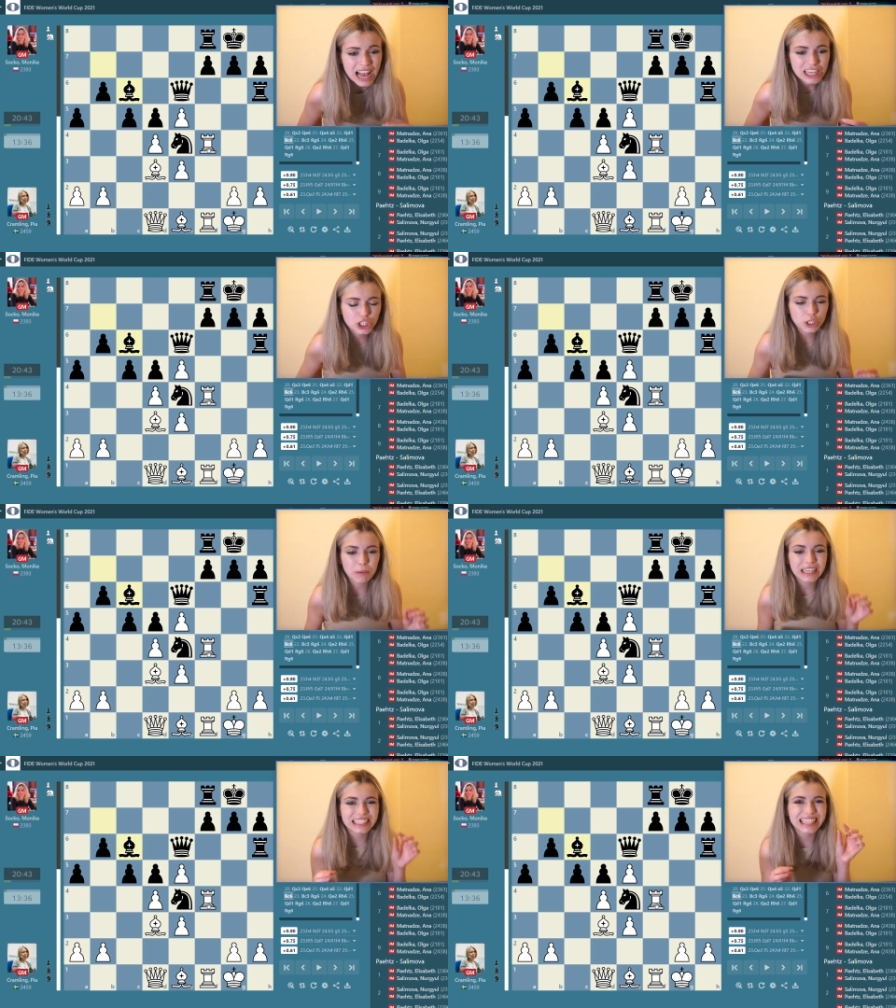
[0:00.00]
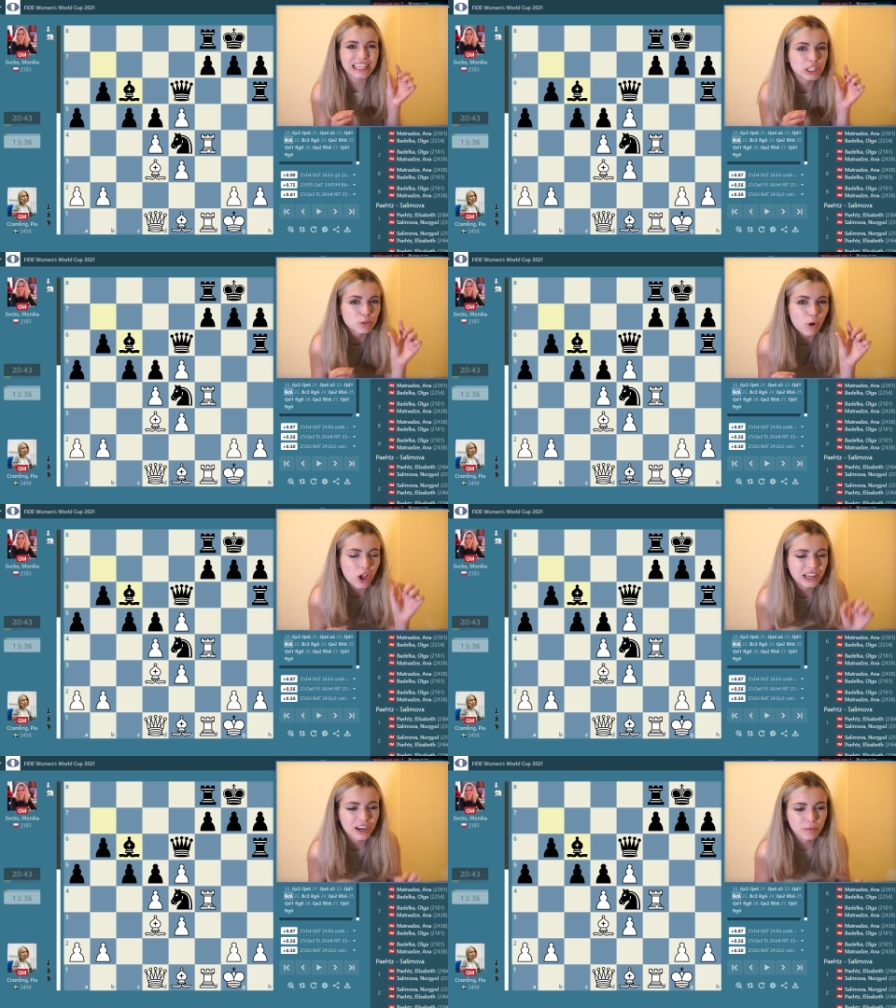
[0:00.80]
and she's playing these
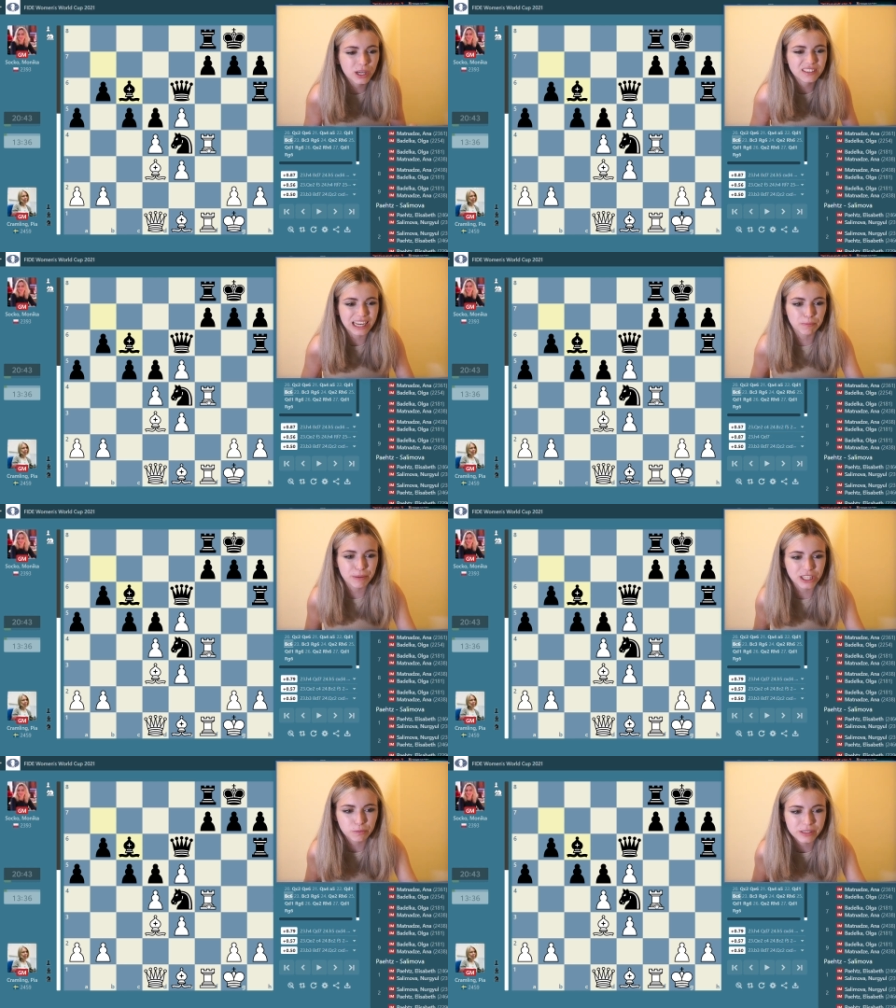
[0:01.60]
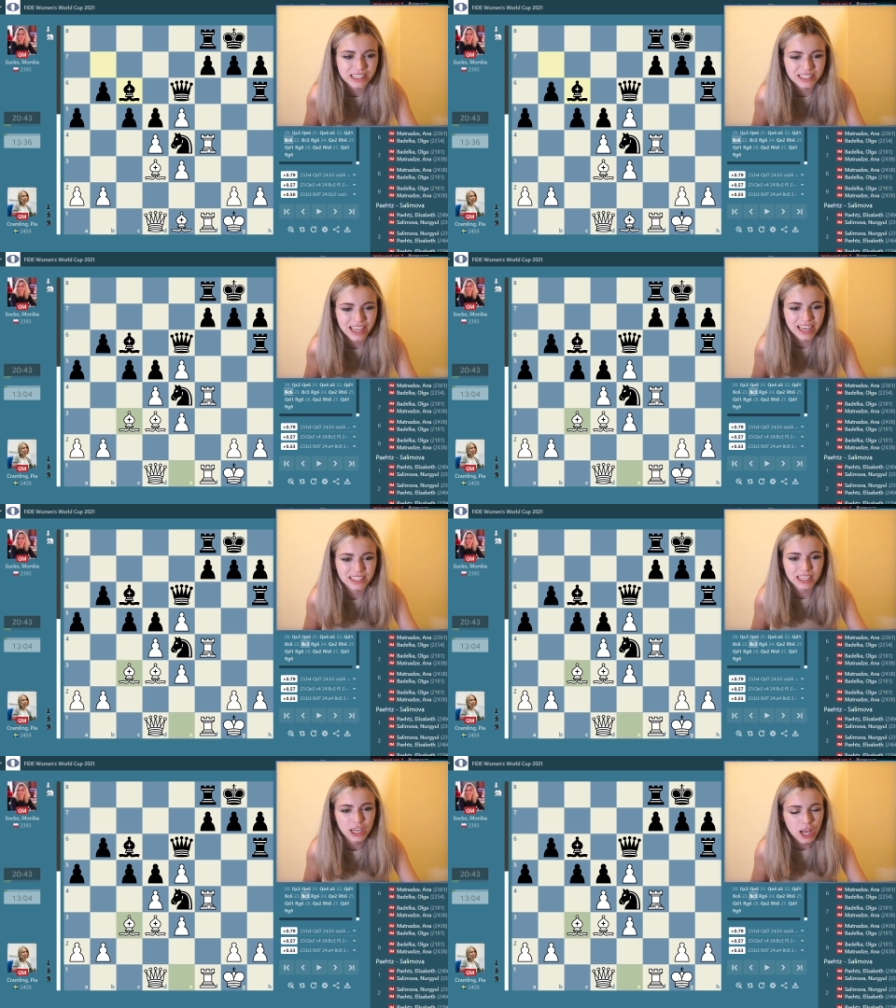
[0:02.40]
small little moves like bishop
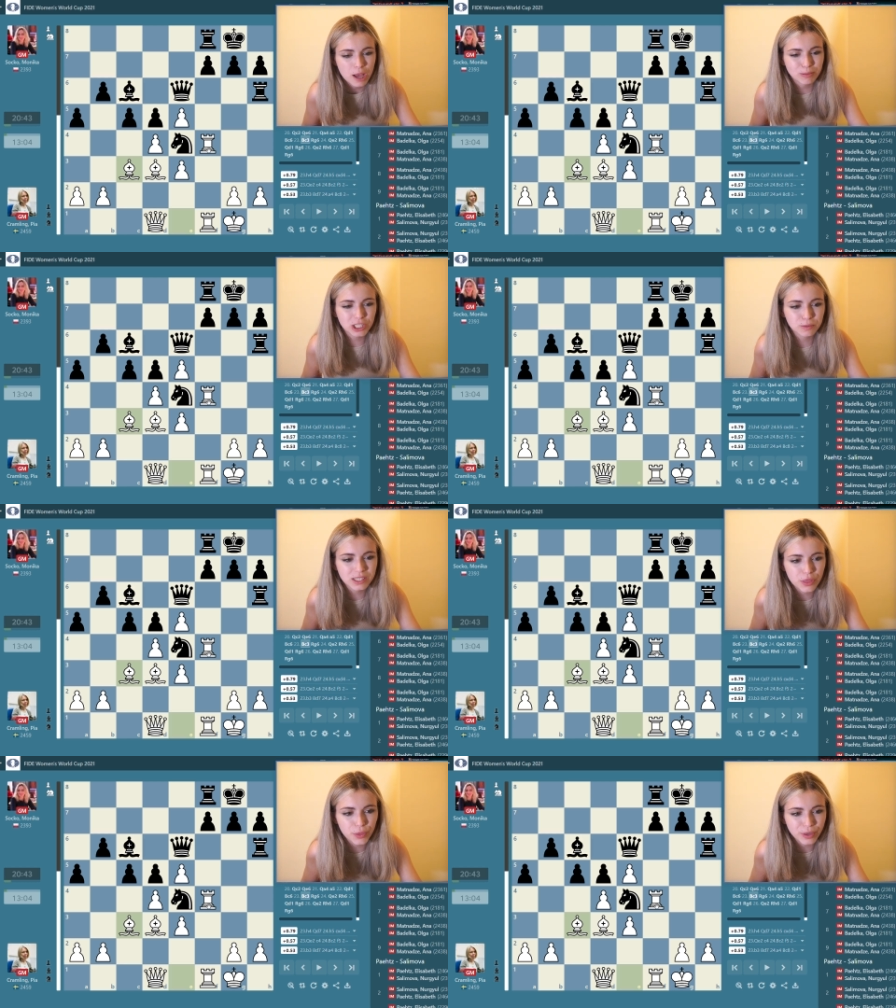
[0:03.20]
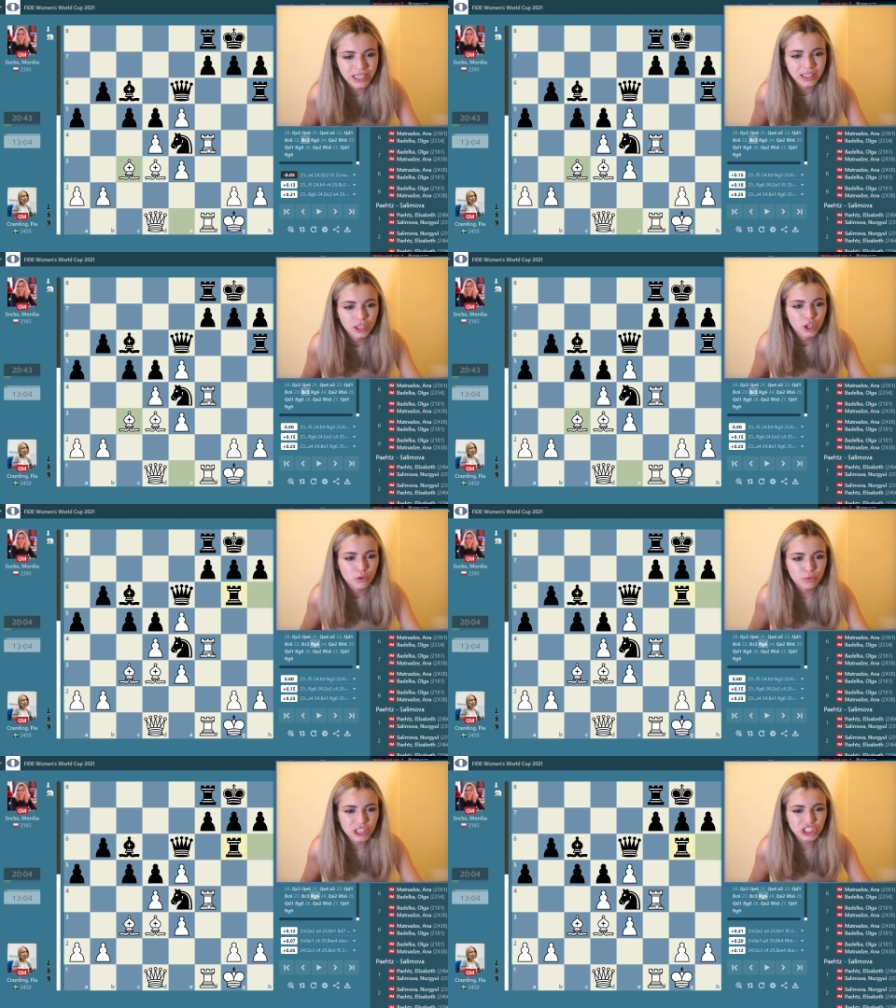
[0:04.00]
c6, bishop c3,
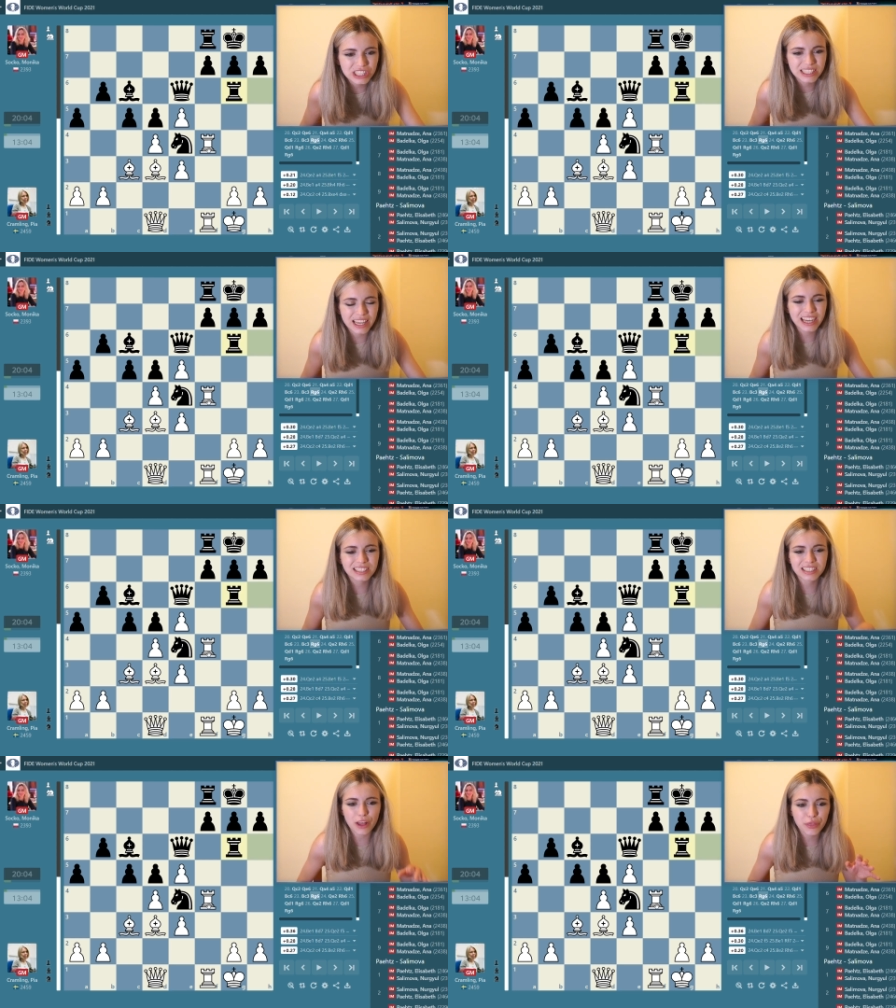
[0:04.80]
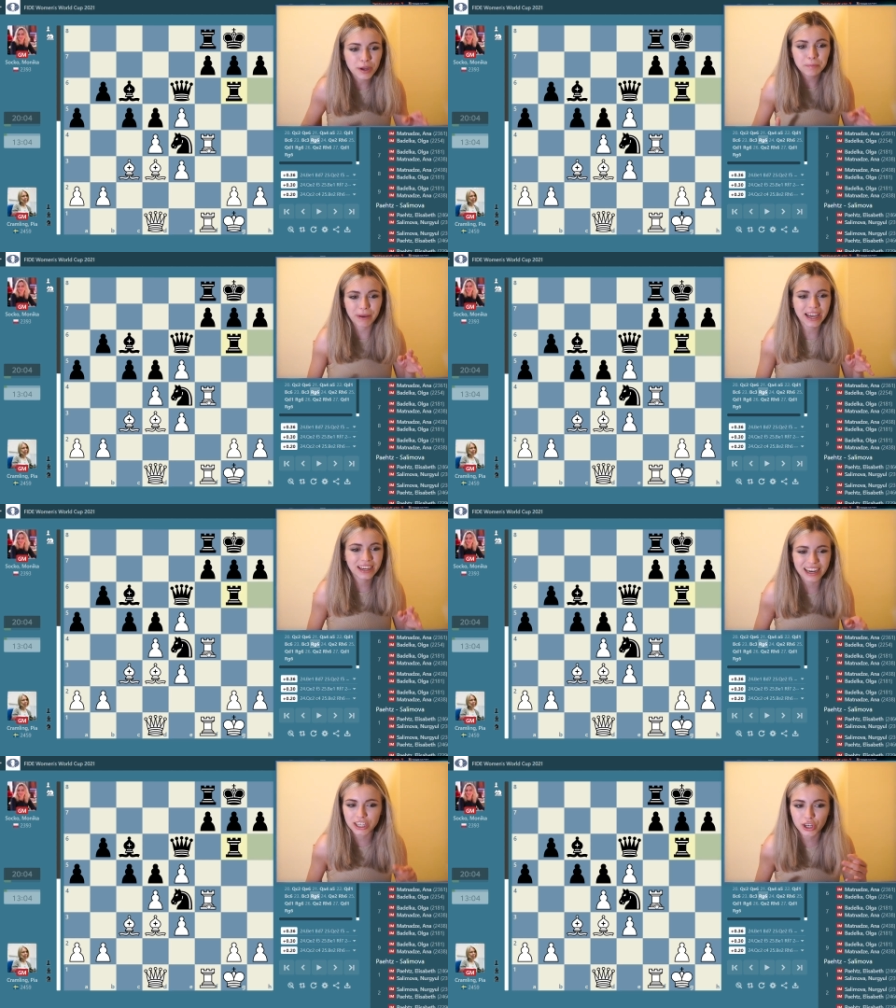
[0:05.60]
rook g6, nothing
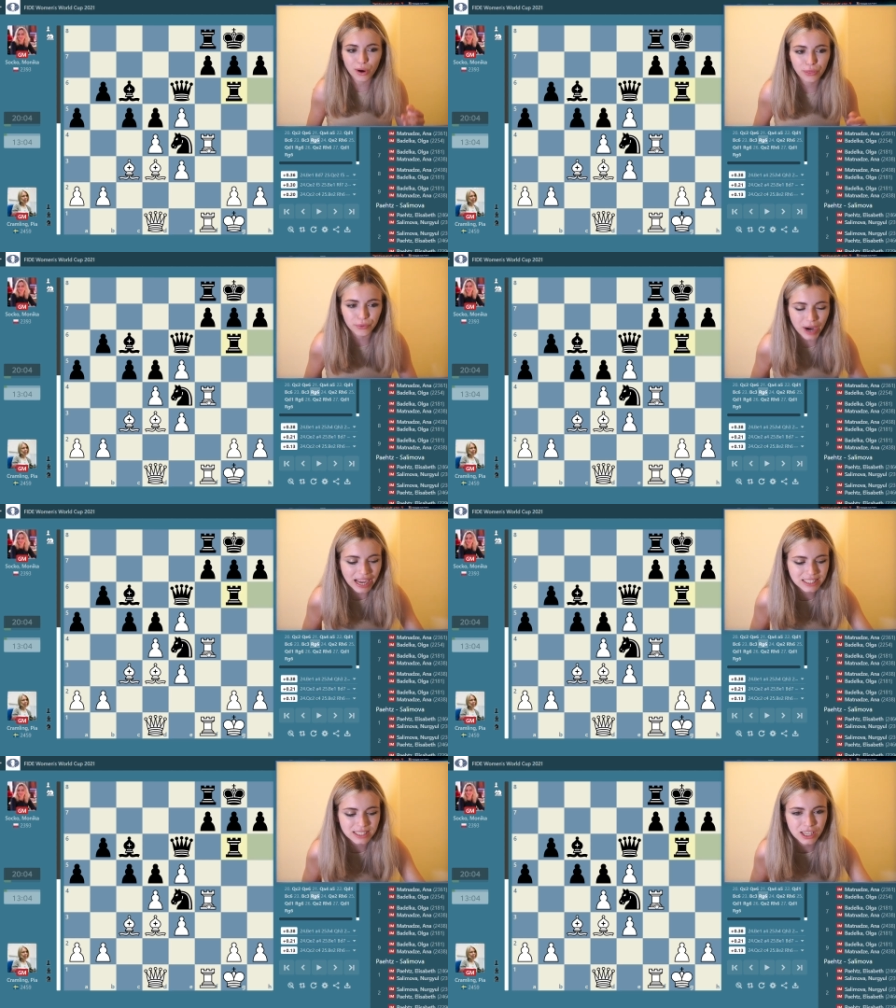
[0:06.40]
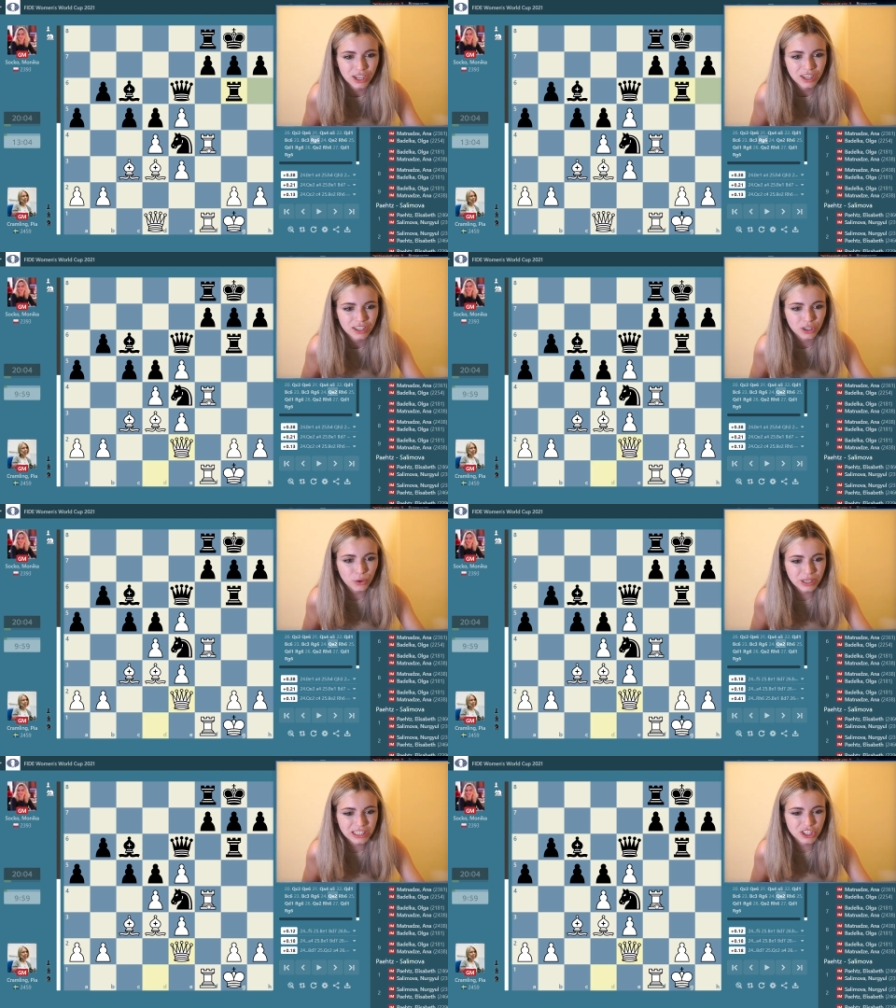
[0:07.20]
big, no threats,
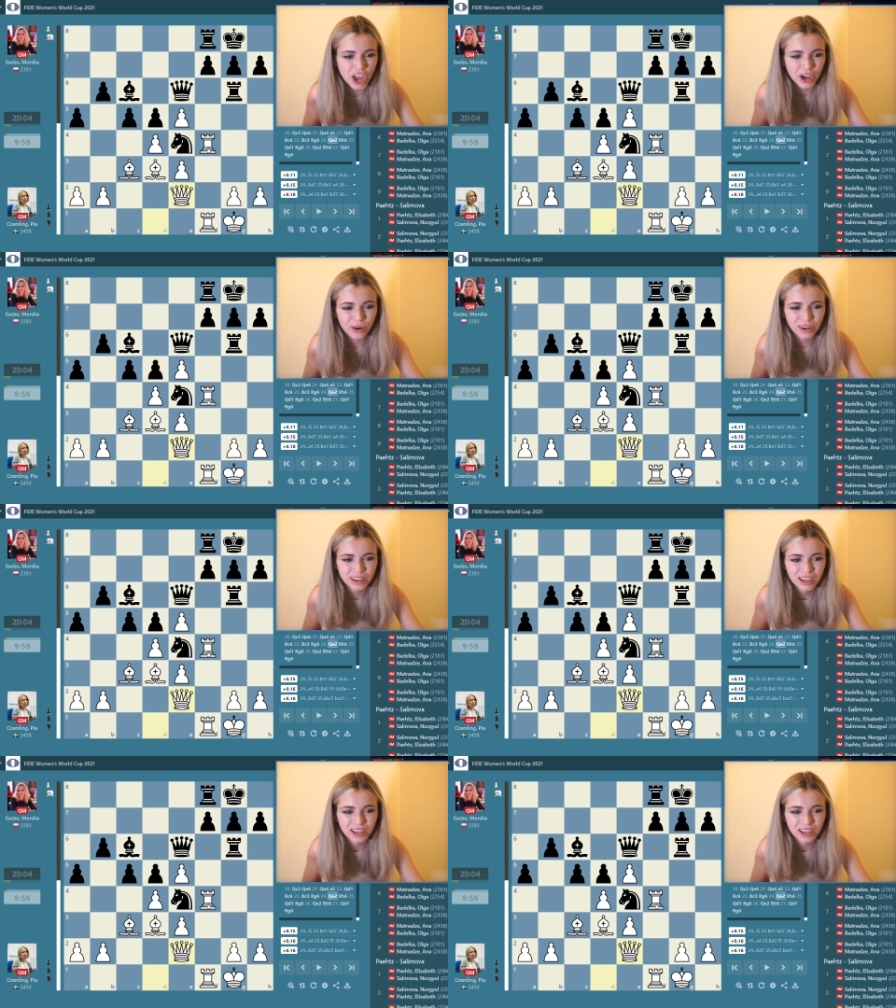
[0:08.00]
queen e2,